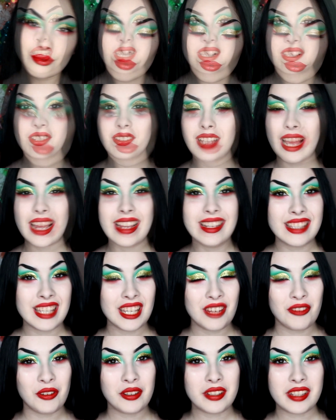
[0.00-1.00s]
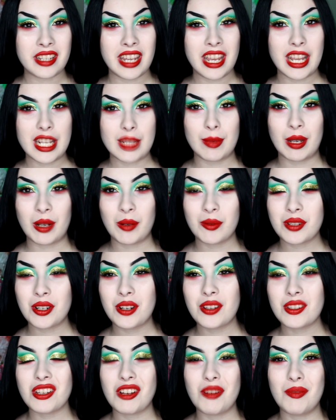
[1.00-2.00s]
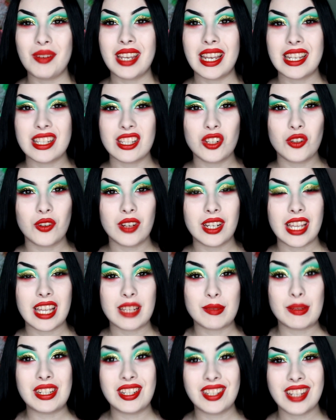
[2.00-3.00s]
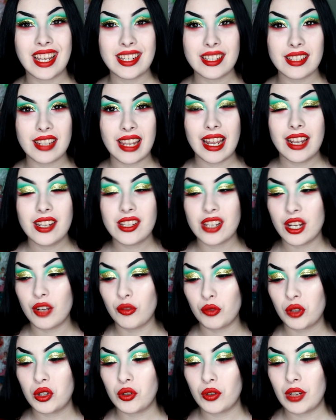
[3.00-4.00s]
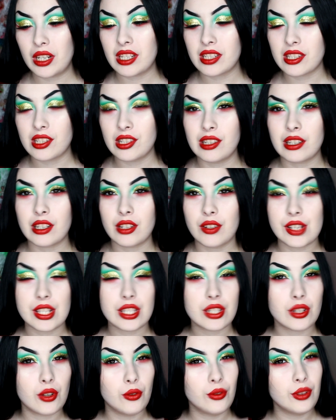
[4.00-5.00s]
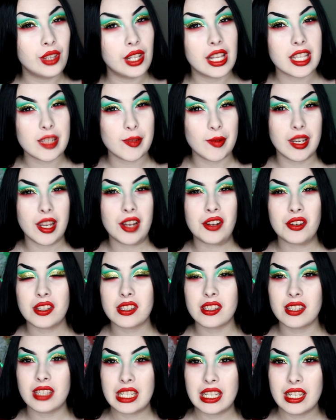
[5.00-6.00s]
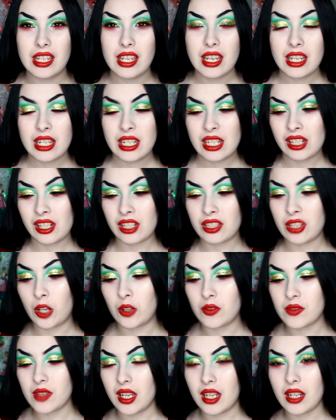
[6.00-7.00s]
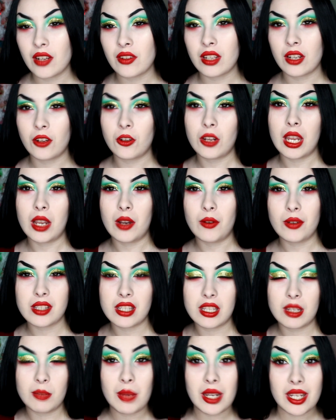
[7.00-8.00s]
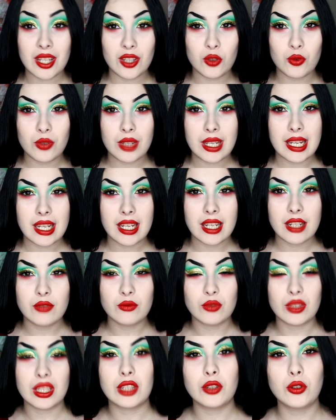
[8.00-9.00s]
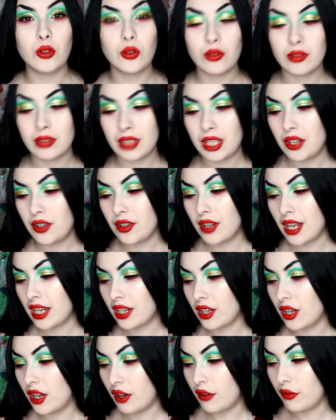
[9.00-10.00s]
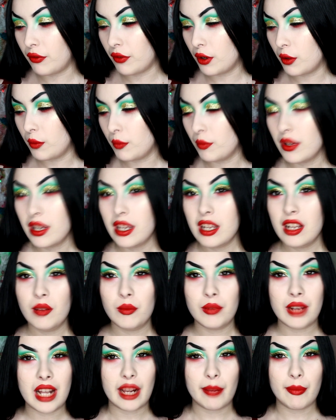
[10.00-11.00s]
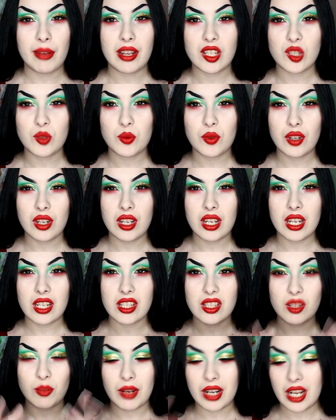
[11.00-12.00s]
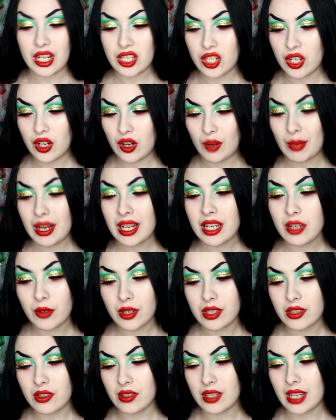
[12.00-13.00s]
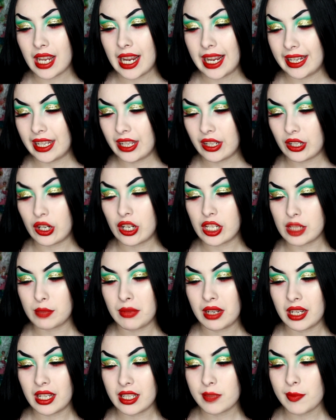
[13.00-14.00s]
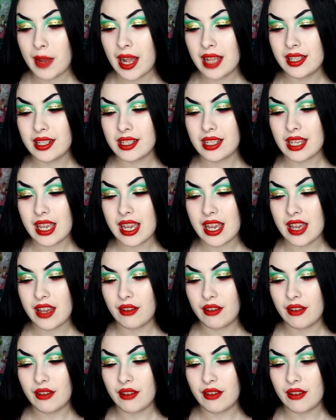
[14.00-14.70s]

So that is it for today's makeup trials. Hope you guys enjoyed it as much as I did. I had a ton of fun creating this look. It was totally last minute, honestly. Just thought of something and I was like, okay, I want something mainly green with gold glitter that I got from Black Mage Beauty and some red eyeshadow. I mainly want to use the Alien Cosmetics palettes that I